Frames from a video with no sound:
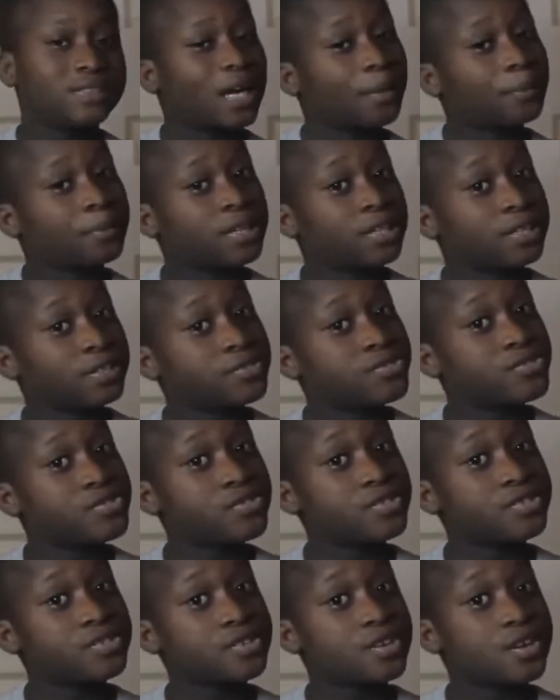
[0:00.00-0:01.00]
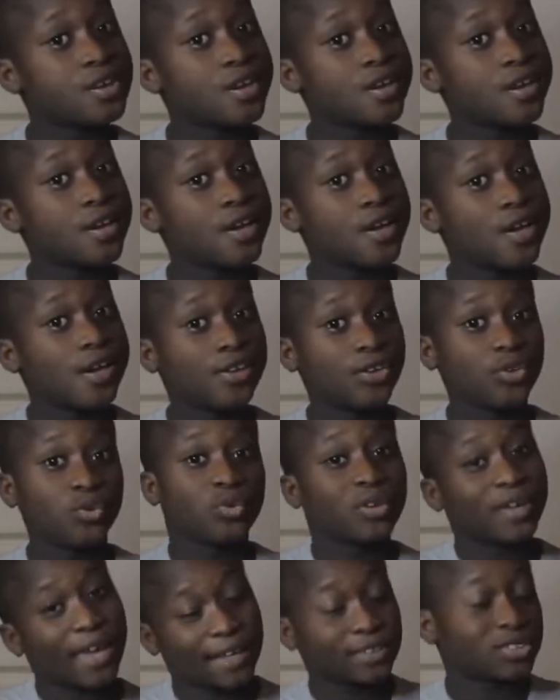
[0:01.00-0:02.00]
that means
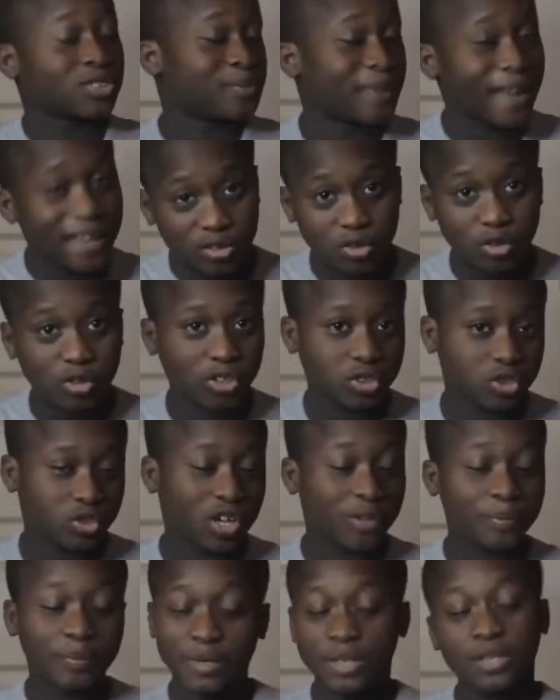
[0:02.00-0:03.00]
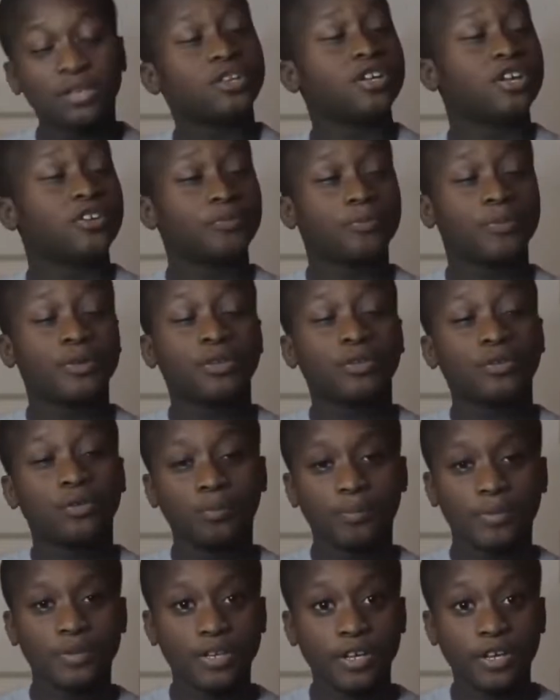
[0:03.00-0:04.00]
you get some action because you're being
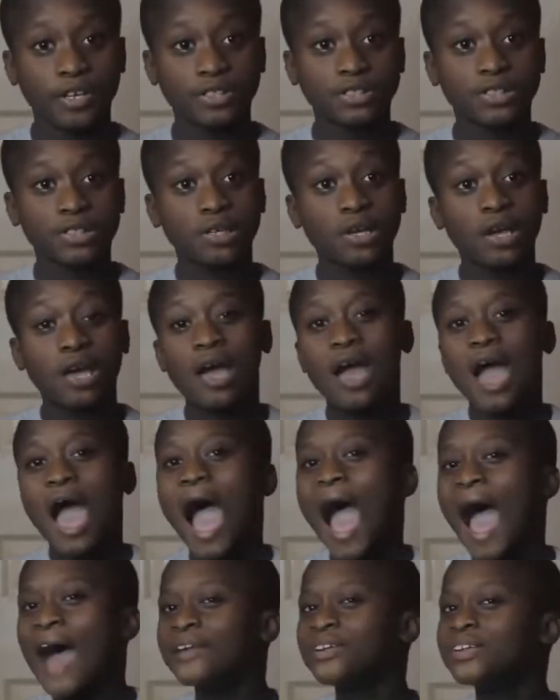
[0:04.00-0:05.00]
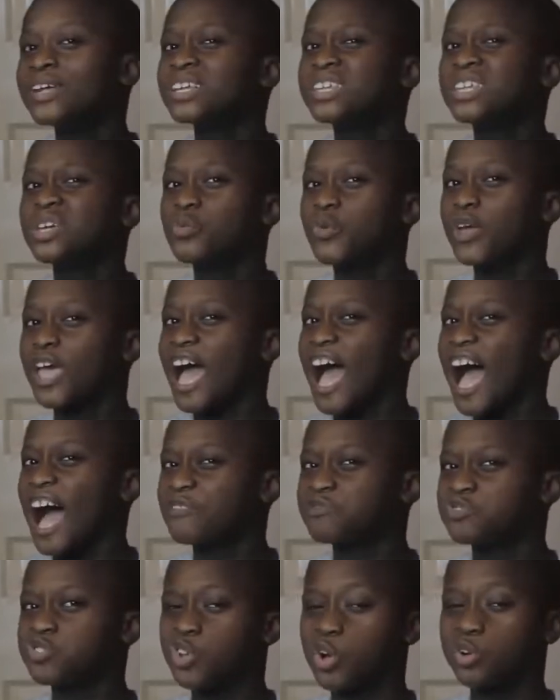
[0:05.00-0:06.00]
obedient. Another thing we
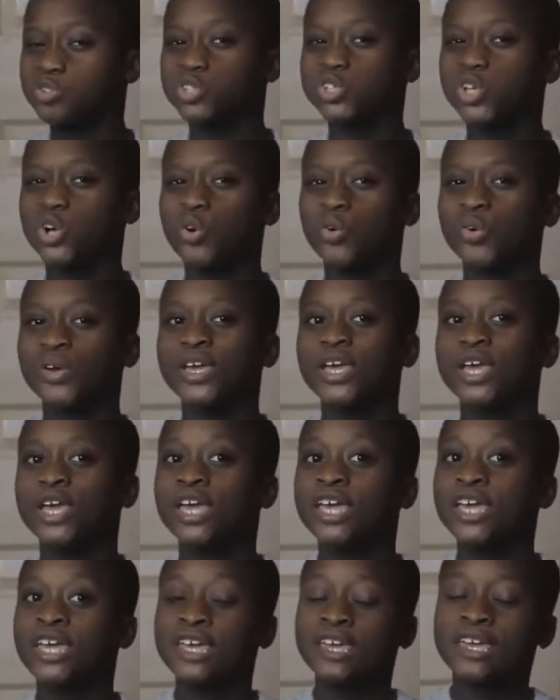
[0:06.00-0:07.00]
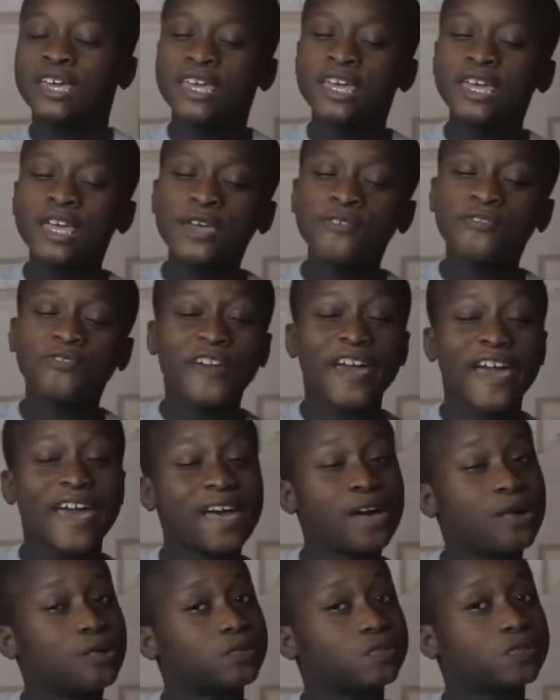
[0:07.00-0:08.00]
have is also if
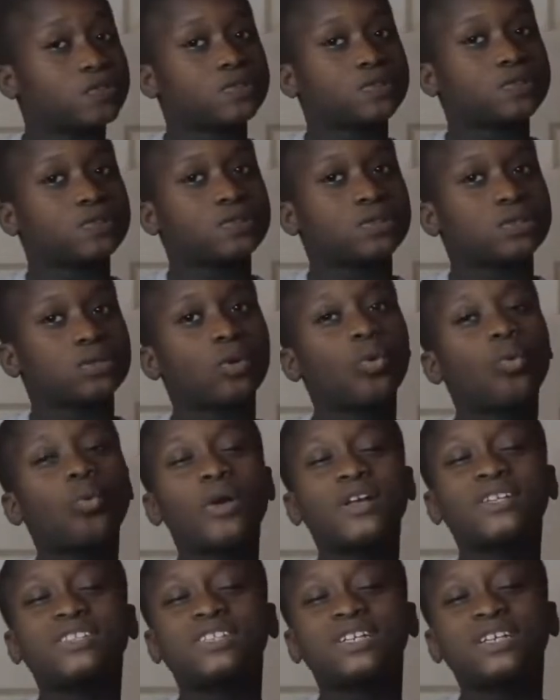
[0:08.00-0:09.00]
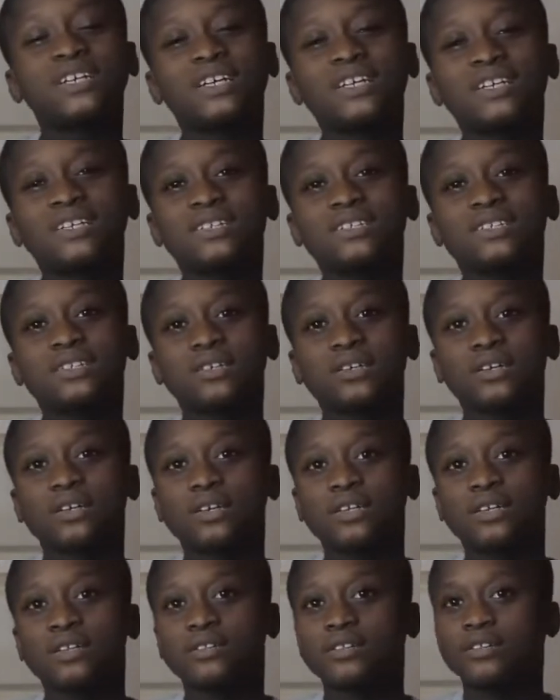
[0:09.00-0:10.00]
else, which is
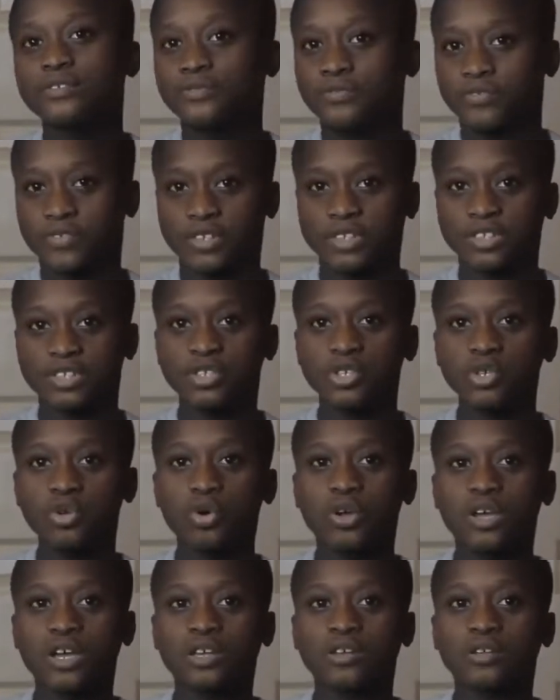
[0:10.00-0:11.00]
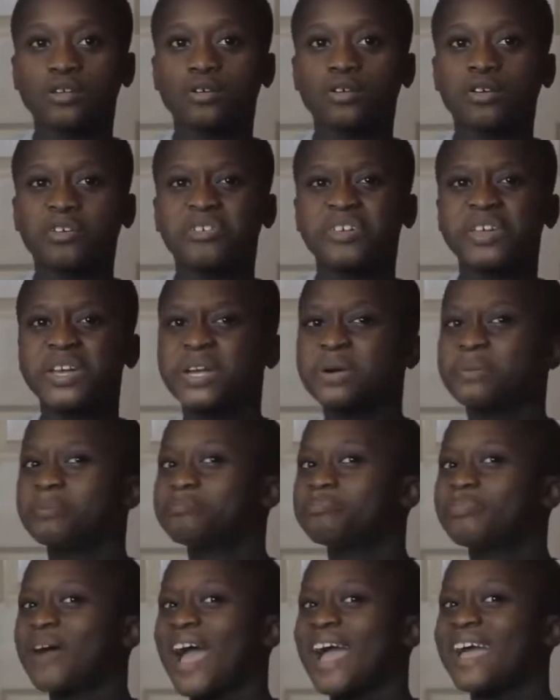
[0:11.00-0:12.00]
different. You can
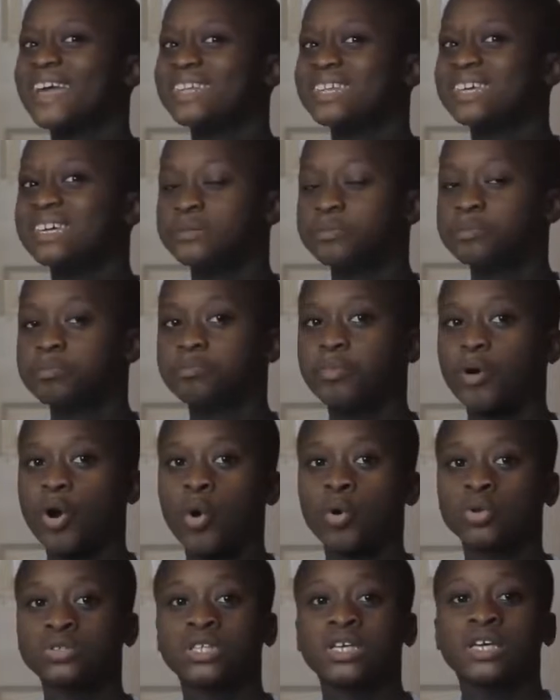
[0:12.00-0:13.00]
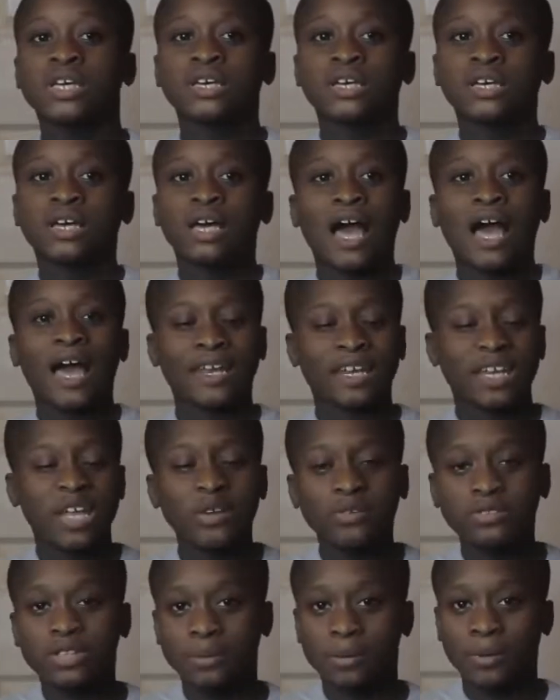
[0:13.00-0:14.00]
combining both an
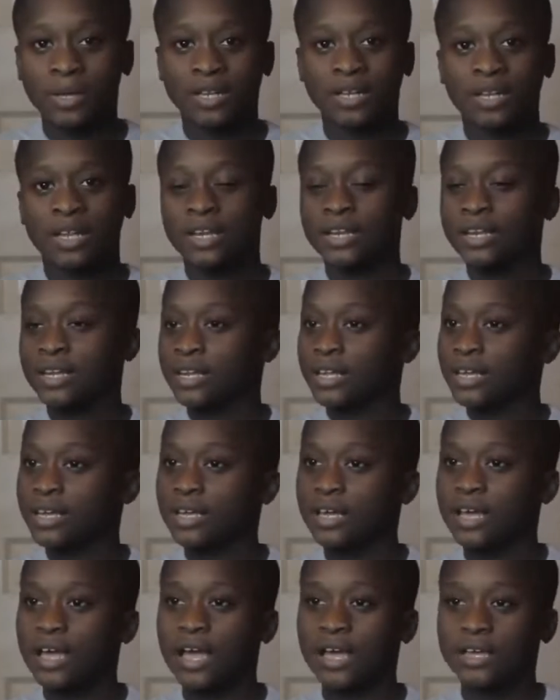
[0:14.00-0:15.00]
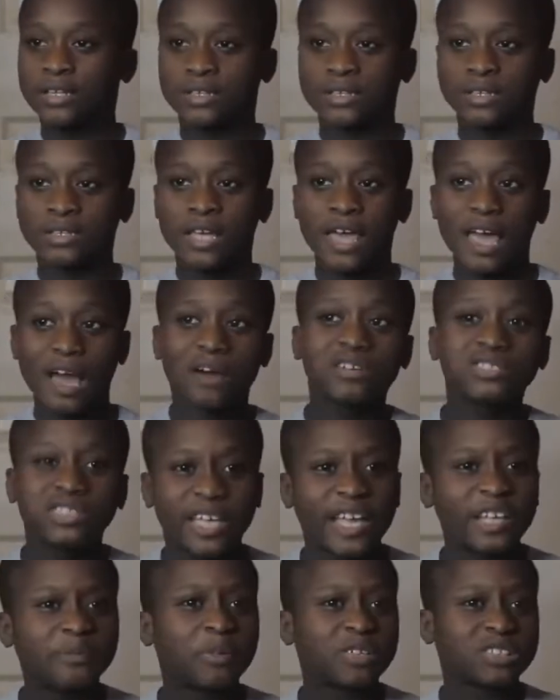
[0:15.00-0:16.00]
if statement and else
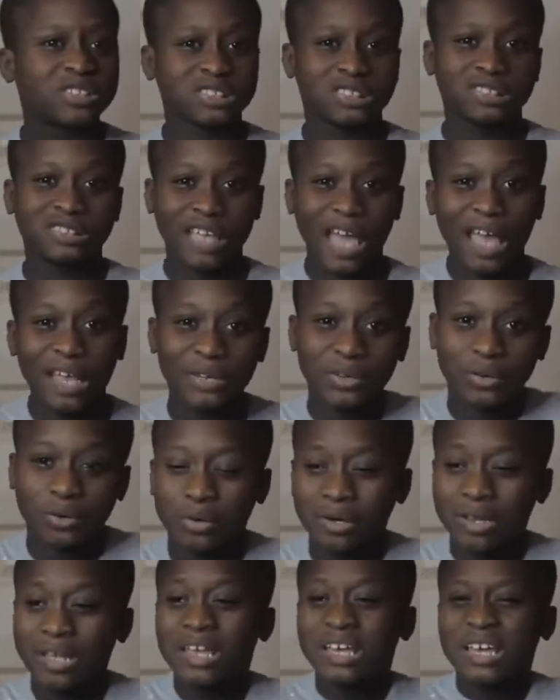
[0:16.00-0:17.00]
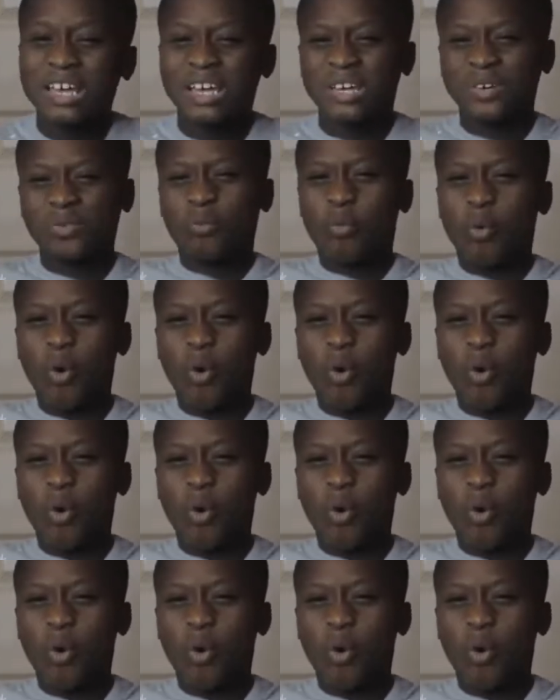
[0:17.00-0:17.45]
statement together in